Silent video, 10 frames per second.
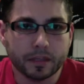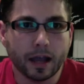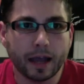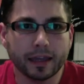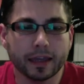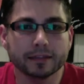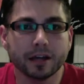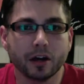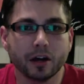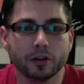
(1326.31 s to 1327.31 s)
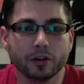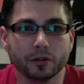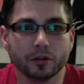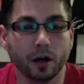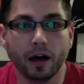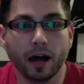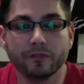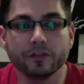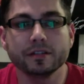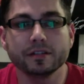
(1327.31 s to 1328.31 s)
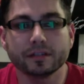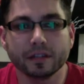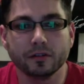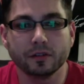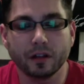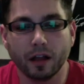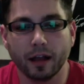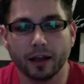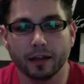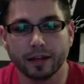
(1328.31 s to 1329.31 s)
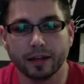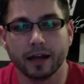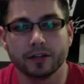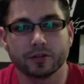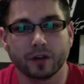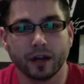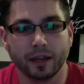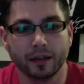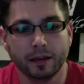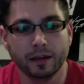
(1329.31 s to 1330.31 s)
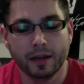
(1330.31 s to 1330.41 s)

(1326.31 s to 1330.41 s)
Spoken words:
I can't tell you, well, every single client that I train,